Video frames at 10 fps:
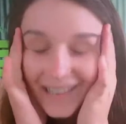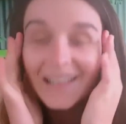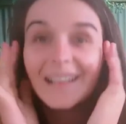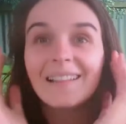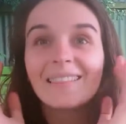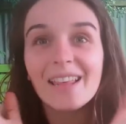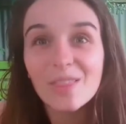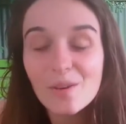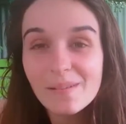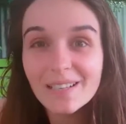they thought
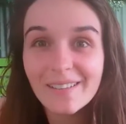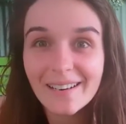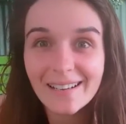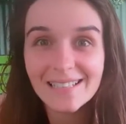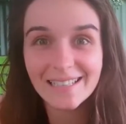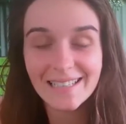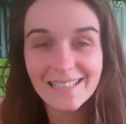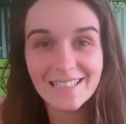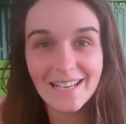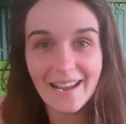it'd be a great idea
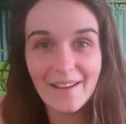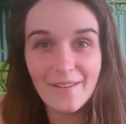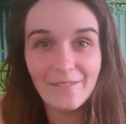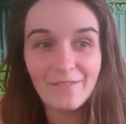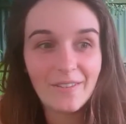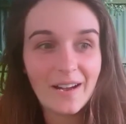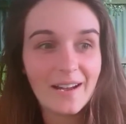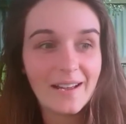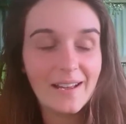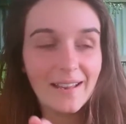to have
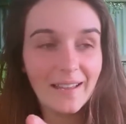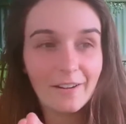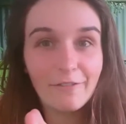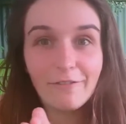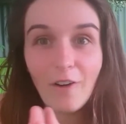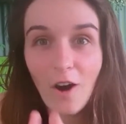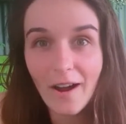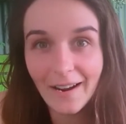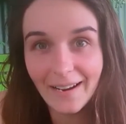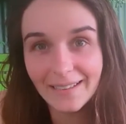a fire
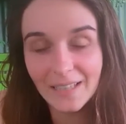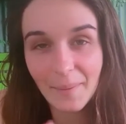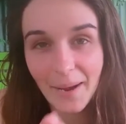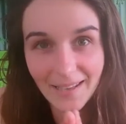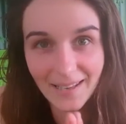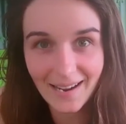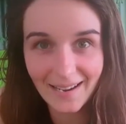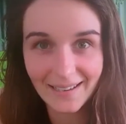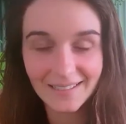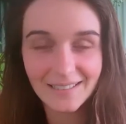in their backyard.
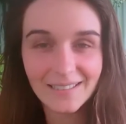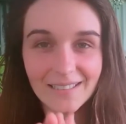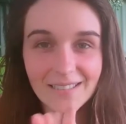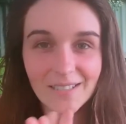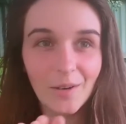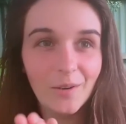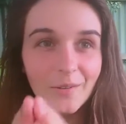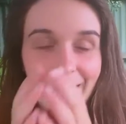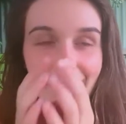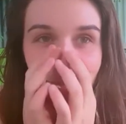So
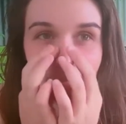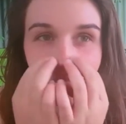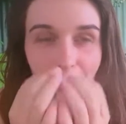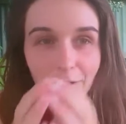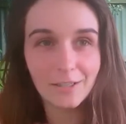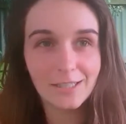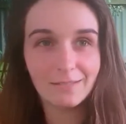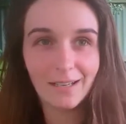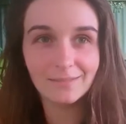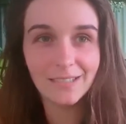you could sit
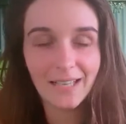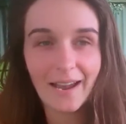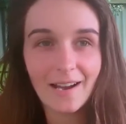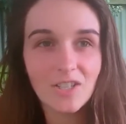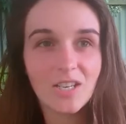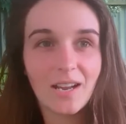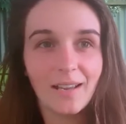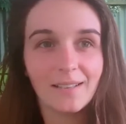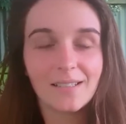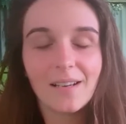around the couch
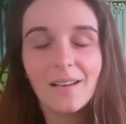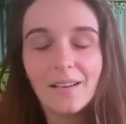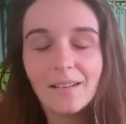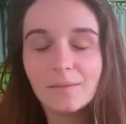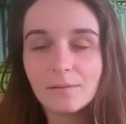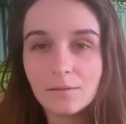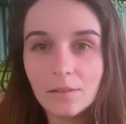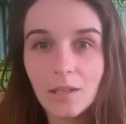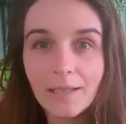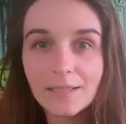and
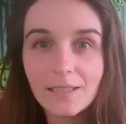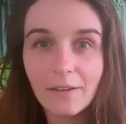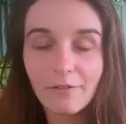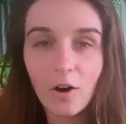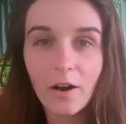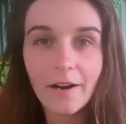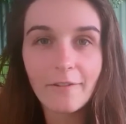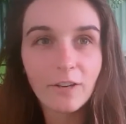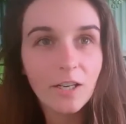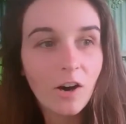light a fire
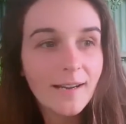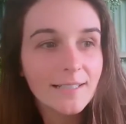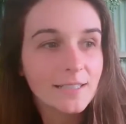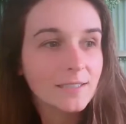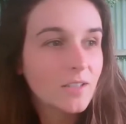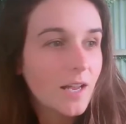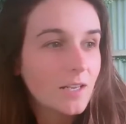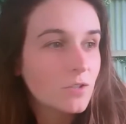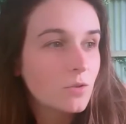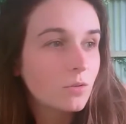every night
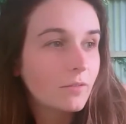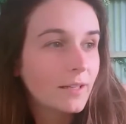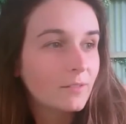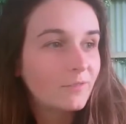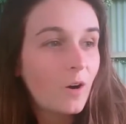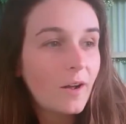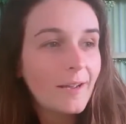and talk around the fire.